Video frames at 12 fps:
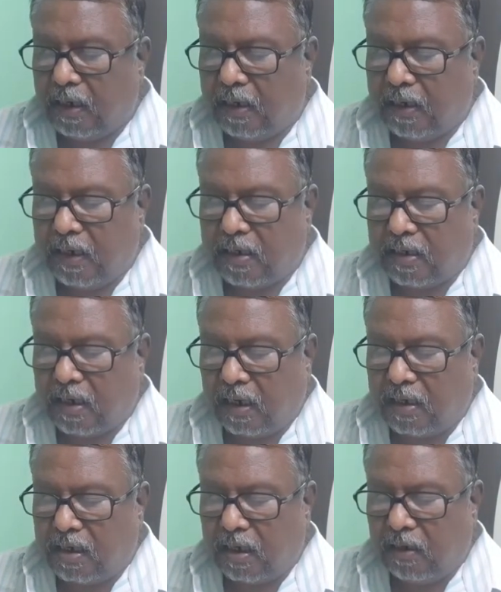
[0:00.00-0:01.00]

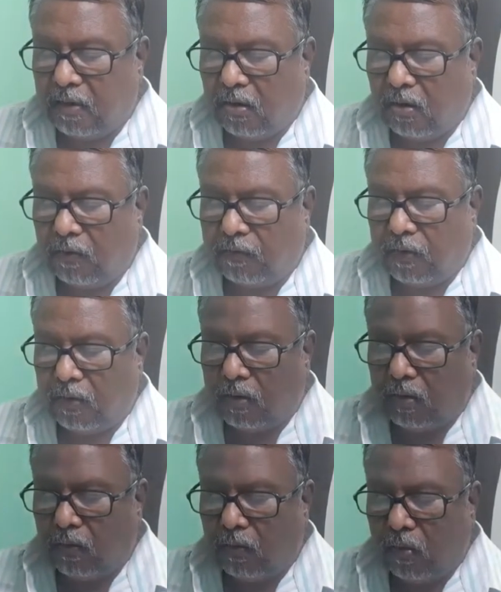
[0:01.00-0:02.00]
destruction of
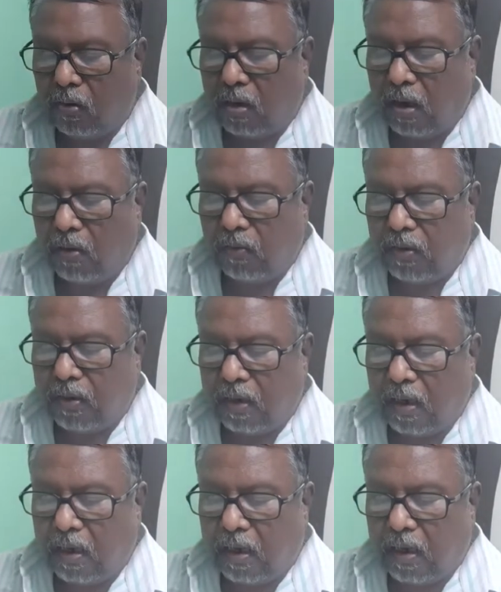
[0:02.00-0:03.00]
worn out
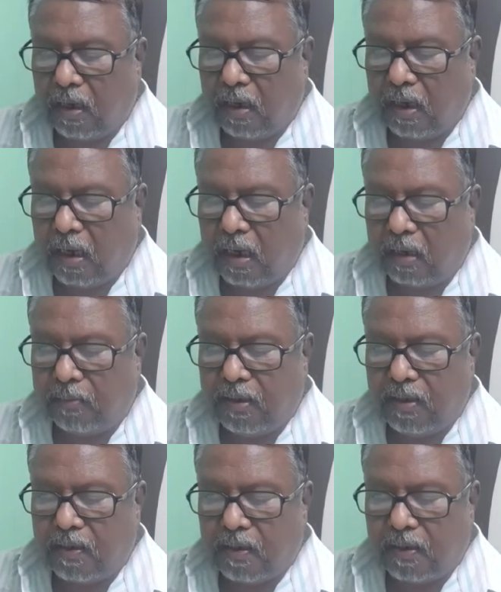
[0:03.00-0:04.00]

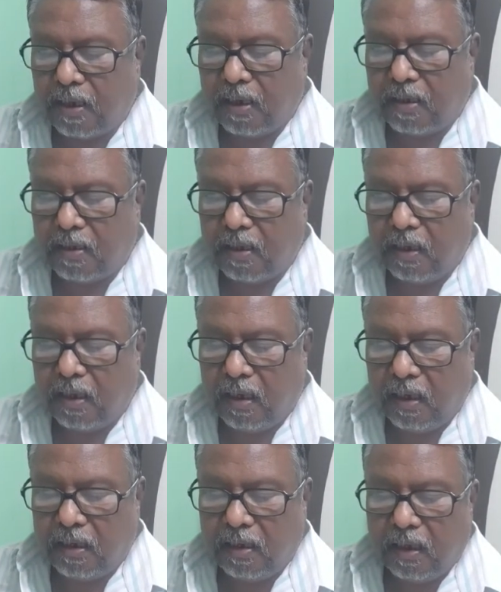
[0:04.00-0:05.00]
RBC cells
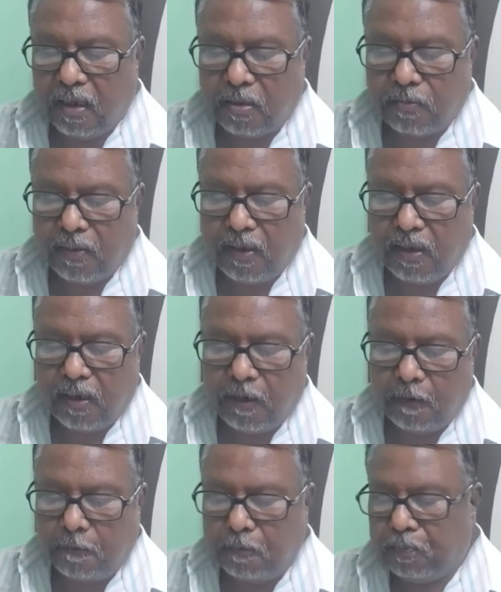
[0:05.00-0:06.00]
in the spleen.
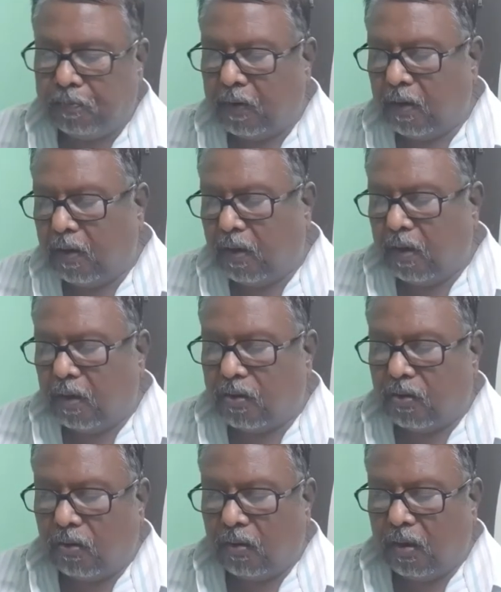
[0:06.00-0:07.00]

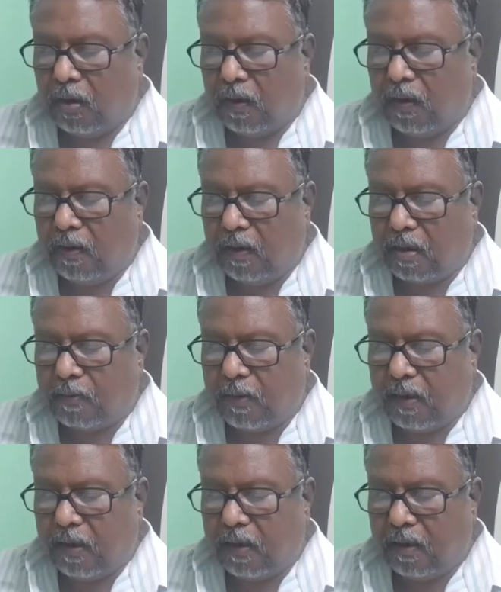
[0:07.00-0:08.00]
So in the
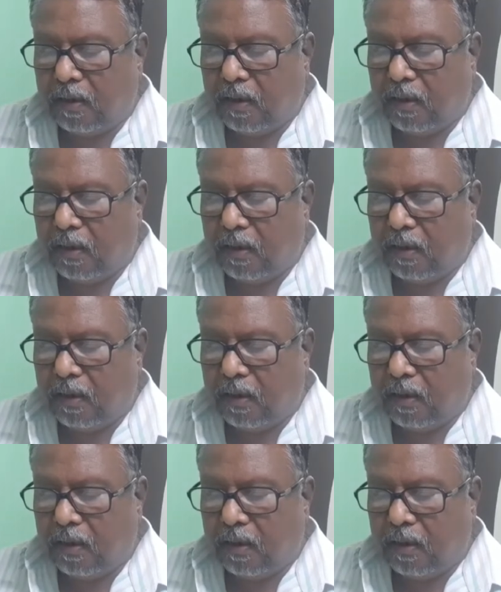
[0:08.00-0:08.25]
spleen,